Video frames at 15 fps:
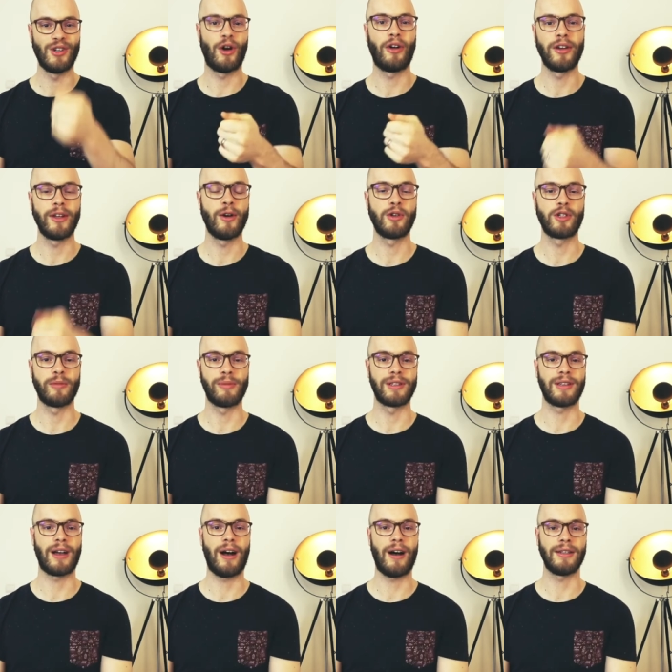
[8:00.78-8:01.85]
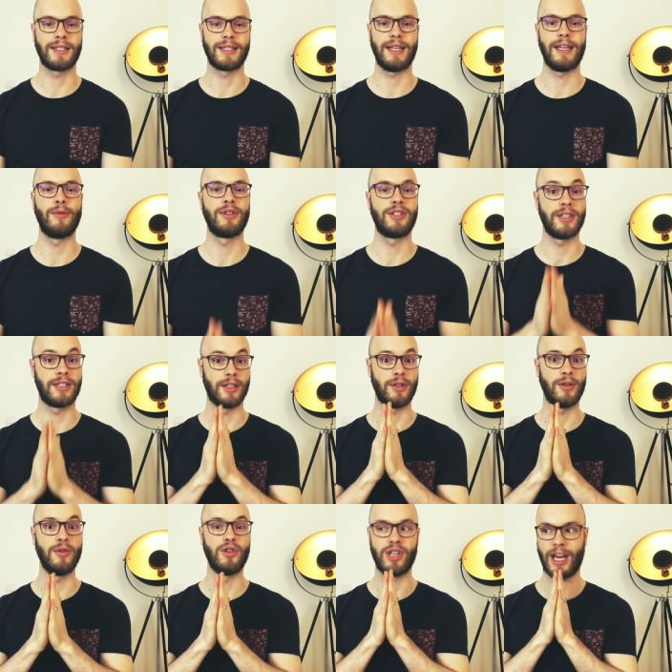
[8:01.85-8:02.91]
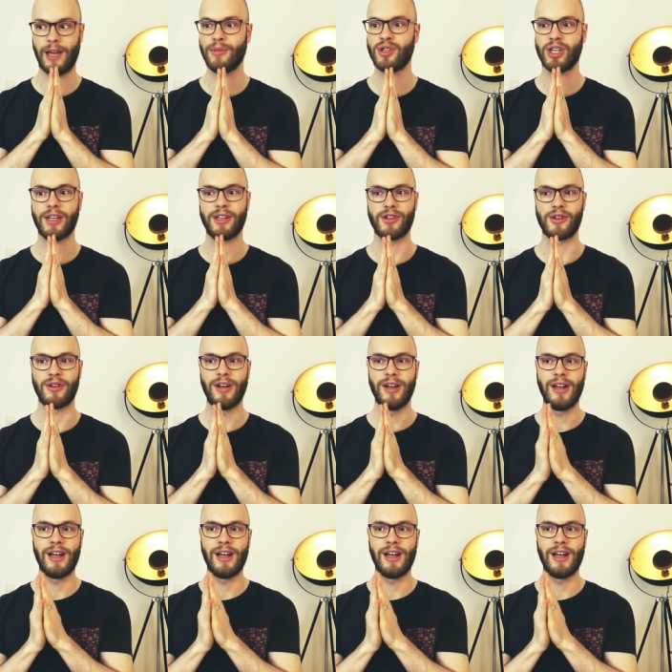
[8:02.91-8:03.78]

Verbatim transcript: non-negotiable tasks and it was just a huge game changer.